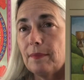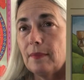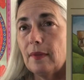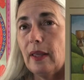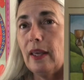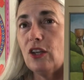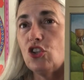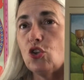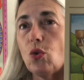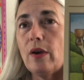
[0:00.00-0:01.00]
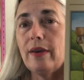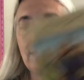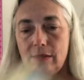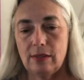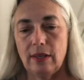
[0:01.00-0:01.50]
He
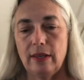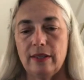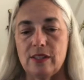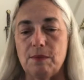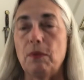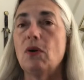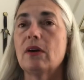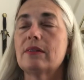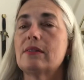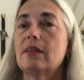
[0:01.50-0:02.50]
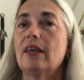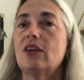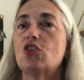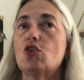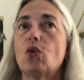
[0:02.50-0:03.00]
enjoys his books. He
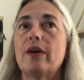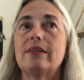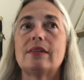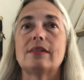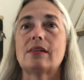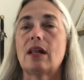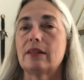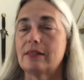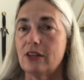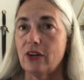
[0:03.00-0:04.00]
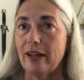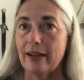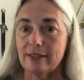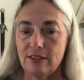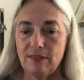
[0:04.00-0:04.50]
enjoys his solitary
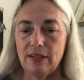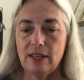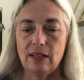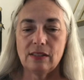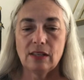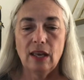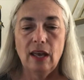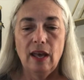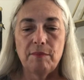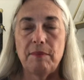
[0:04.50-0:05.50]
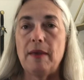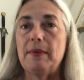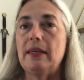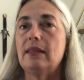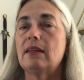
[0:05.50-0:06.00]
activities.
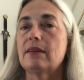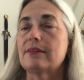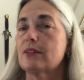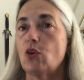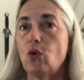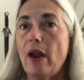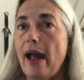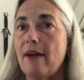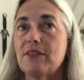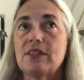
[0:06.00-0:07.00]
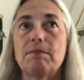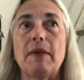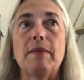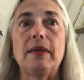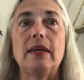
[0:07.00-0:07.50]
Maybe he does crafts.
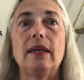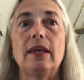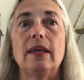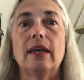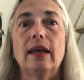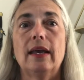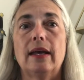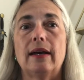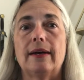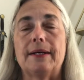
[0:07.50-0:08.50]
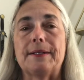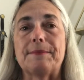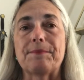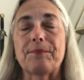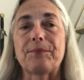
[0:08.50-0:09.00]
Maybe he
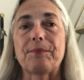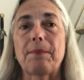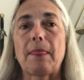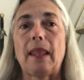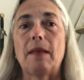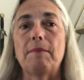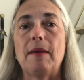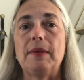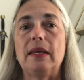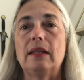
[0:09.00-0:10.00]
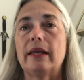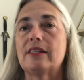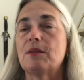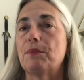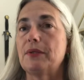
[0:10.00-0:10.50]

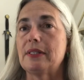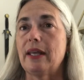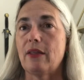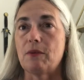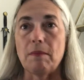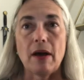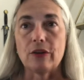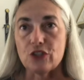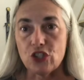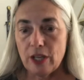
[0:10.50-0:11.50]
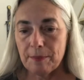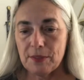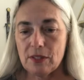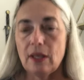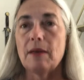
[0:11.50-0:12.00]
likes to put together model
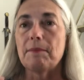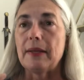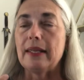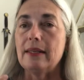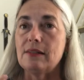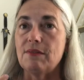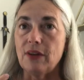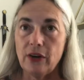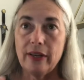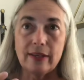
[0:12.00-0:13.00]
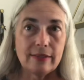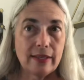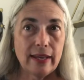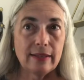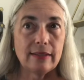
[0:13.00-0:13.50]
ships. But he's very
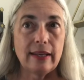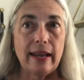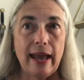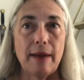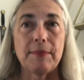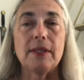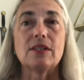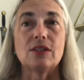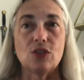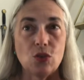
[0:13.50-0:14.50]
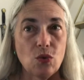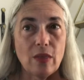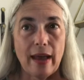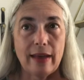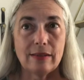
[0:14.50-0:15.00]
content and happy to do
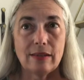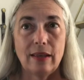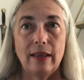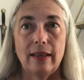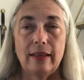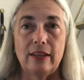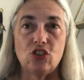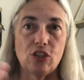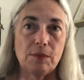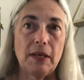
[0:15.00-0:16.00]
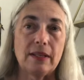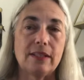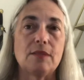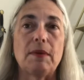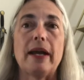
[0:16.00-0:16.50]
that. And just because
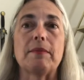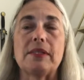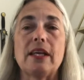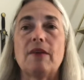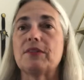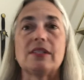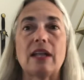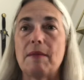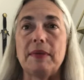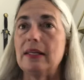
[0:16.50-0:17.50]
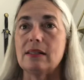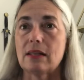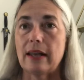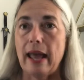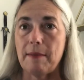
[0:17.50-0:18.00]
he's by himself does not mean he's
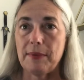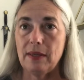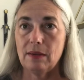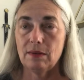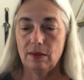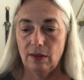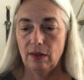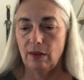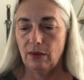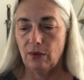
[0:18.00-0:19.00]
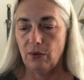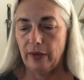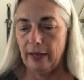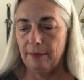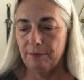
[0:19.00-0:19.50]
unhappy. Okay?